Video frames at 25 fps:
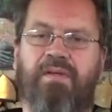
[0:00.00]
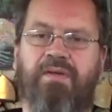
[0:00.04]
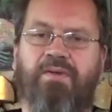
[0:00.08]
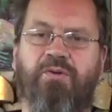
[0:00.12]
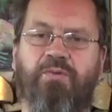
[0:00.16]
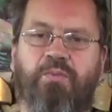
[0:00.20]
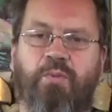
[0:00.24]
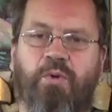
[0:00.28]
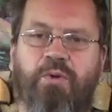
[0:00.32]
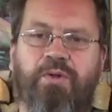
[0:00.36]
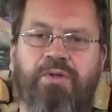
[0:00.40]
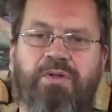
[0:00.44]

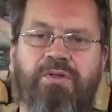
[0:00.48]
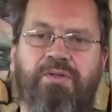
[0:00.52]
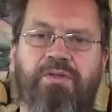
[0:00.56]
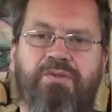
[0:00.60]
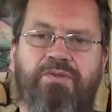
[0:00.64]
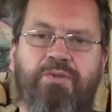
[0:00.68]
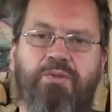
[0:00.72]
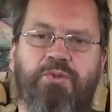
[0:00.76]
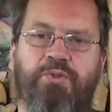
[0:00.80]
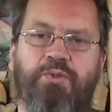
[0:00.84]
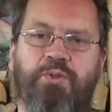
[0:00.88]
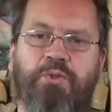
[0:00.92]
Good morning,
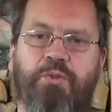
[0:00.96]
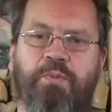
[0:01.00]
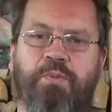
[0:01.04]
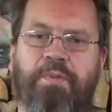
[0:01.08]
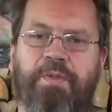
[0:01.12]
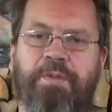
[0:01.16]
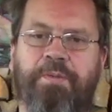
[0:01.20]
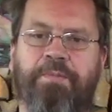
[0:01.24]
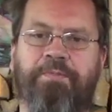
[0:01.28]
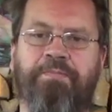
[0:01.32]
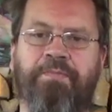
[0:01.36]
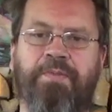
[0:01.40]
YouTube.
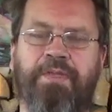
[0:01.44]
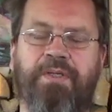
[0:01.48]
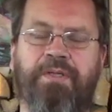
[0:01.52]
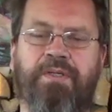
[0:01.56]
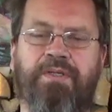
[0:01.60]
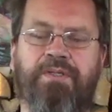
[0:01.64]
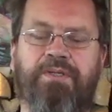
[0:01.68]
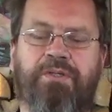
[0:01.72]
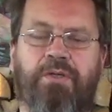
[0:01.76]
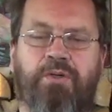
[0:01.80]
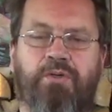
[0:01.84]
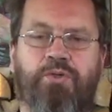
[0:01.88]

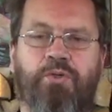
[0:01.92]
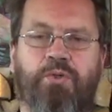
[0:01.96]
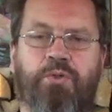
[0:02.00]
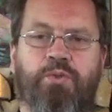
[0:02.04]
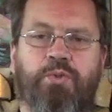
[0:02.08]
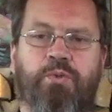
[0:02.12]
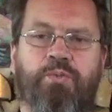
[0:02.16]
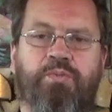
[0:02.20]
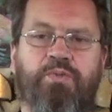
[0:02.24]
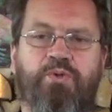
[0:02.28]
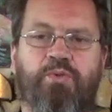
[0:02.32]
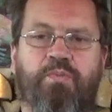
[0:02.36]
So,
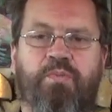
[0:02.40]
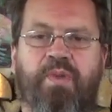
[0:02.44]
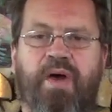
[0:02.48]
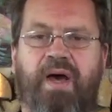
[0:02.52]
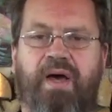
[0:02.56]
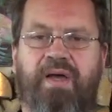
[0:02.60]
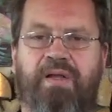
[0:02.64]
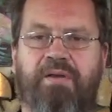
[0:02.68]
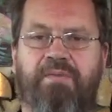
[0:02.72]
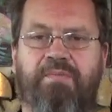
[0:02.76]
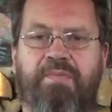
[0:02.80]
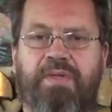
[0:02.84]
YouTube, you
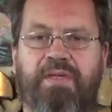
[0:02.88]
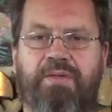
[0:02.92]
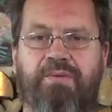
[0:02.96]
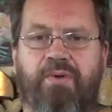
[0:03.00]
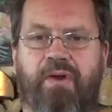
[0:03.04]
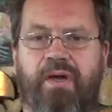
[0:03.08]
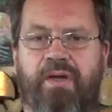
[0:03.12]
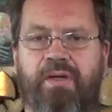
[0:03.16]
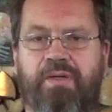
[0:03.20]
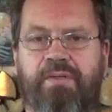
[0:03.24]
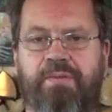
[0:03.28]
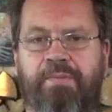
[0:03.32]
banned me,
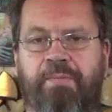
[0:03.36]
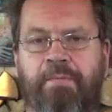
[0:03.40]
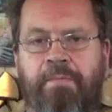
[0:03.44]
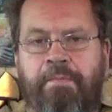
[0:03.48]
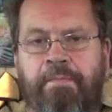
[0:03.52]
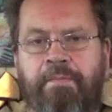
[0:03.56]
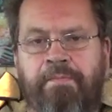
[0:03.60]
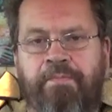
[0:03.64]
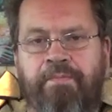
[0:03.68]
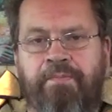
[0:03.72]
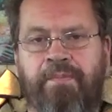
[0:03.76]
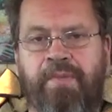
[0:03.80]
right?
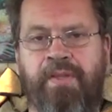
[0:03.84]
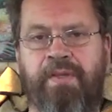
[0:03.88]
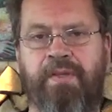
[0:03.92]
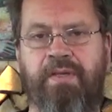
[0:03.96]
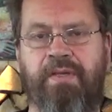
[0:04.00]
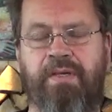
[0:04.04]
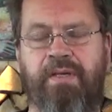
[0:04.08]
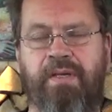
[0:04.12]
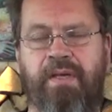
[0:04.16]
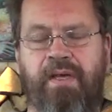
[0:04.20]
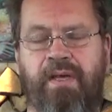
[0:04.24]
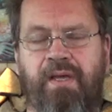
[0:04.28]

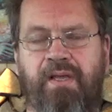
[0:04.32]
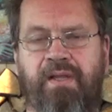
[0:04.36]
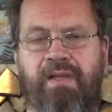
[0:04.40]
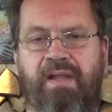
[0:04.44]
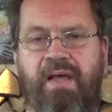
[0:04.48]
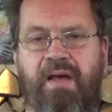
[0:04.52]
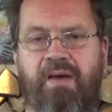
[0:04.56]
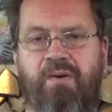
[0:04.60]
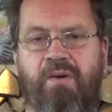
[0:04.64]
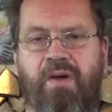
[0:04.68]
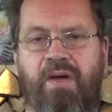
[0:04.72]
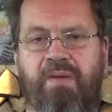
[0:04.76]
And
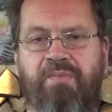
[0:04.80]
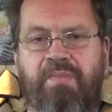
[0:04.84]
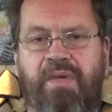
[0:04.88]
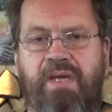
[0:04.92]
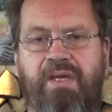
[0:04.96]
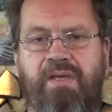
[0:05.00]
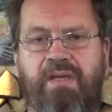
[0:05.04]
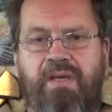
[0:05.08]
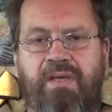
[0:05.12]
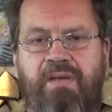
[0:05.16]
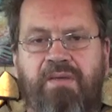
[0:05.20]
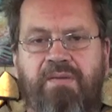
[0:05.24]
now I'm
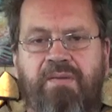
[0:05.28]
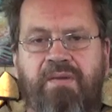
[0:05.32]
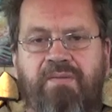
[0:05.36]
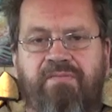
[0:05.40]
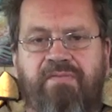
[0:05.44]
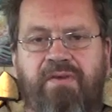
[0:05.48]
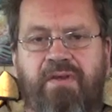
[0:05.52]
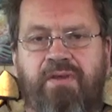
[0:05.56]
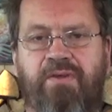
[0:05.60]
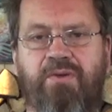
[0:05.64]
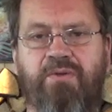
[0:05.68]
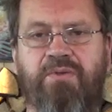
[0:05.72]
making
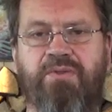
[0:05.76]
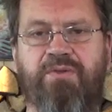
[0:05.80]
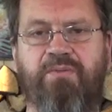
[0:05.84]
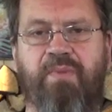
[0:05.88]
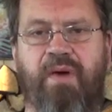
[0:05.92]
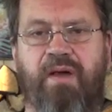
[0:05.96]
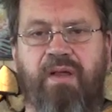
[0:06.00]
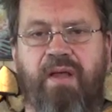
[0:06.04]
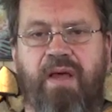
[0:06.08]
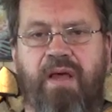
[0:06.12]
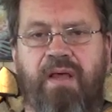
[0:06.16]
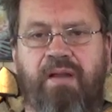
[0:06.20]
videos
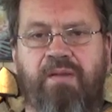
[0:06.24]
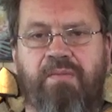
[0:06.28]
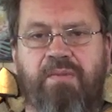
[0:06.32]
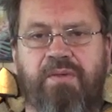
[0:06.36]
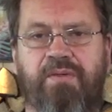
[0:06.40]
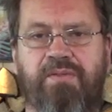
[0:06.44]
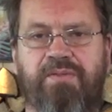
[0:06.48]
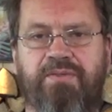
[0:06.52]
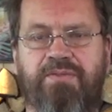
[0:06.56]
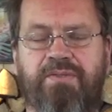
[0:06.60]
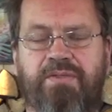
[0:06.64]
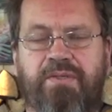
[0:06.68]
about
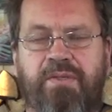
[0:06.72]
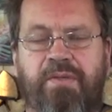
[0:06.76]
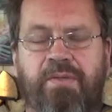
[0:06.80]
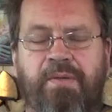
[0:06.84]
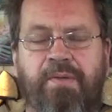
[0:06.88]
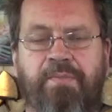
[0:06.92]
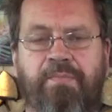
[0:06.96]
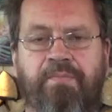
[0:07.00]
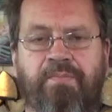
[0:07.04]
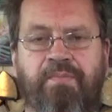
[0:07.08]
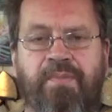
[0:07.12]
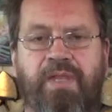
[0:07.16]
animals.
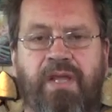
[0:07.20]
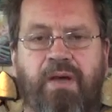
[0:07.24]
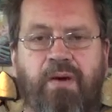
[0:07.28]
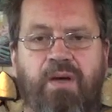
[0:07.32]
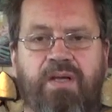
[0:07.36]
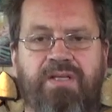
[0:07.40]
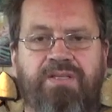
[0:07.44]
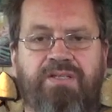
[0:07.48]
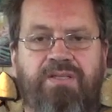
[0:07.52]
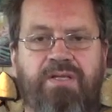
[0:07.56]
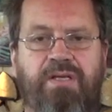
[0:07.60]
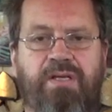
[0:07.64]
Now
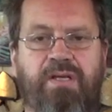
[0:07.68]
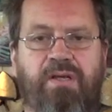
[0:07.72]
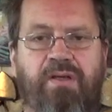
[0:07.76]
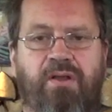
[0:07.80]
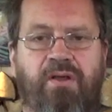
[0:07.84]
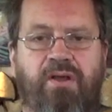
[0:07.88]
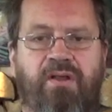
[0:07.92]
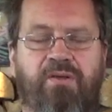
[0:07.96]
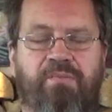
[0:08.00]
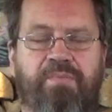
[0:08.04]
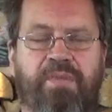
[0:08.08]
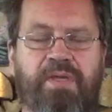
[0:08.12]
I see a
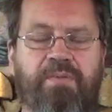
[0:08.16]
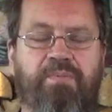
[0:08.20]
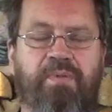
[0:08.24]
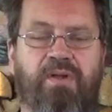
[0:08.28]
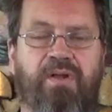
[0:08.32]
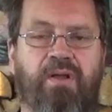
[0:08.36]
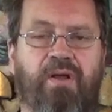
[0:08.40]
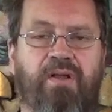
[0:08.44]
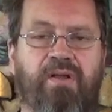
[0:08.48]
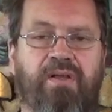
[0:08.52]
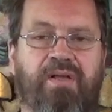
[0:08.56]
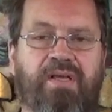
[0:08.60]
lot of
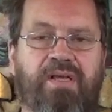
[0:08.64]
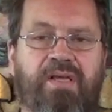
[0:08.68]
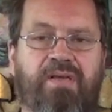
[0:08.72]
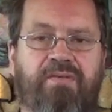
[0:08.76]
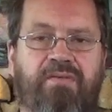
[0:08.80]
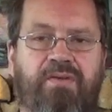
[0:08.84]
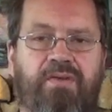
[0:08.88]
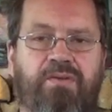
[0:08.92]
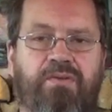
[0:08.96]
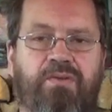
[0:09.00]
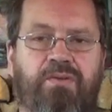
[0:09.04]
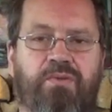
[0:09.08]
people are
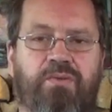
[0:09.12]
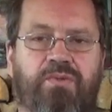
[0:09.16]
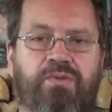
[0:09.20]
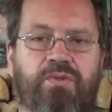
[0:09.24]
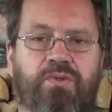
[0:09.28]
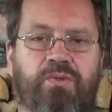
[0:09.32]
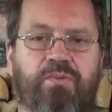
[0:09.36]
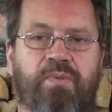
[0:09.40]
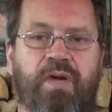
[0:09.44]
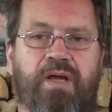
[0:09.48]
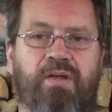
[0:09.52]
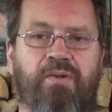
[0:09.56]
leaving
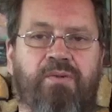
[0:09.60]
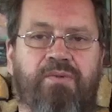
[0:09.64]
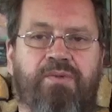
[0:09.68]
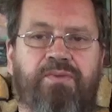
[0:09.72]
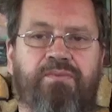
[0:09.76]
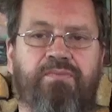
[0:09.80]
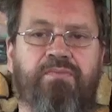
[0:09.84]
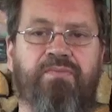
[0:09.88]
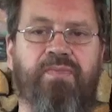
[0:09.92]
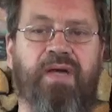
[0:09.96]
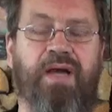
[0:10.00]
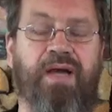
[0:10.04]
YouTube. I don't,
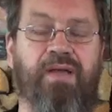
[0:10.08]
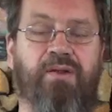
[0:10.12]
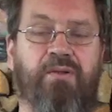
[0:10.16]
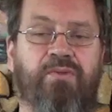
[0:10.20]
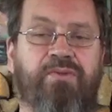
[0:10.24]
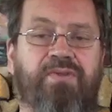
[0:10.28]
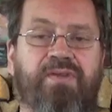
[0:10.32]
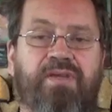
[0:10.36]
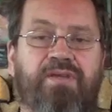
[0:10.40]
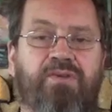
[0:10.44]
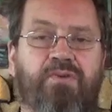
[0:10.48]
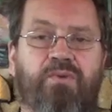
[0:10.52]
I
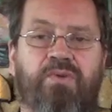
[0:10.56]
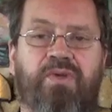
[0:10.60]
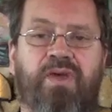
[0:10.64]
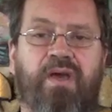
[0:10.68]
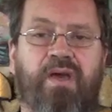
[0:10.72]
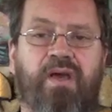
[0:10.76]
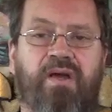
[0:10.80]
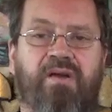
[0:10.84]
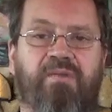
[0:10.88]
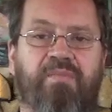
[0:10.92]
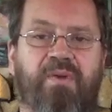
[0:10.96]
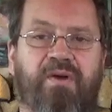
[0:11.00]
don't think you
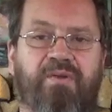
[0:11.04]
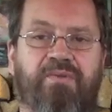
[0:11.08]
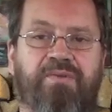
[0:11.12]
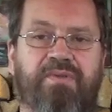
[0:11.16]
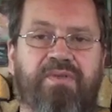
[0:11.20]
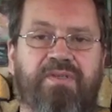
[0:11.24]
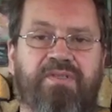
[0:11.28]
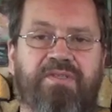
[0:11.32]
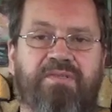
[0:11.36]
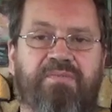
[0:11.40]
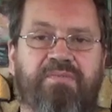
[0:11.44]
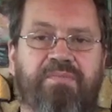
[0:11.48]
care about
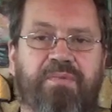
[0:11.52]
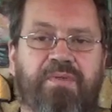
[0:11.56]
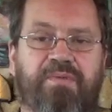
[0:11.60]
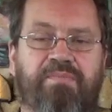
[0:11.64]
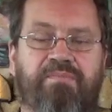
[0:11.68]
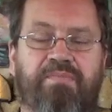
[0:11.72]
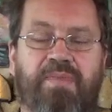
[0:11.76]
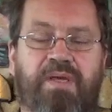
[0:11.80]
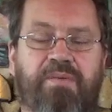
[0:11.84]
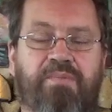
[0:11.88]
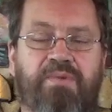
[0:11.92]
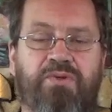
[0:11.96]
this,
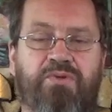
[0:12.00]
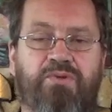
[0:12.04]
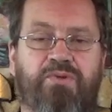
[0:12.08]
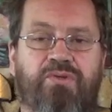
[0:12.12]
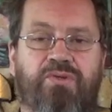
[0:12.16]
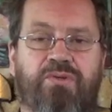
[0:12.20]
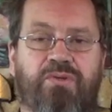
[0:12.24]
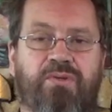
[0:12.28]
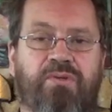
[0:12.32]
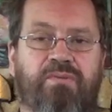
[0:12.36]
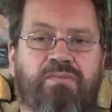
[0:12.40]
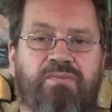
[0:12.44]
but maybe you
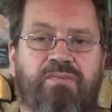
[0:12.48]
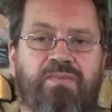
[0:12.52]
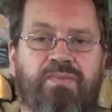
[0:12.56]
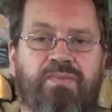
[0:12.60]
should.